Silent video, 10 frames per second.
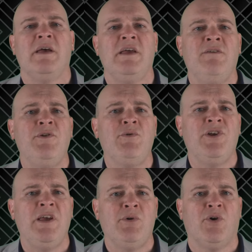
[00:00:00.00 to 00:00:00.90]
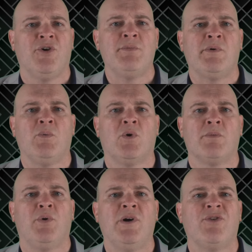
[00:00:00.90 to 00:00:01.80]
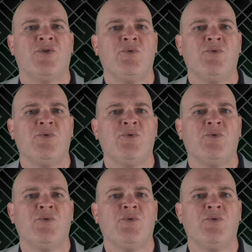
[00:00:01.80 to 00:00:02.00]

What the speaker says: If you redeem your ultimate reward points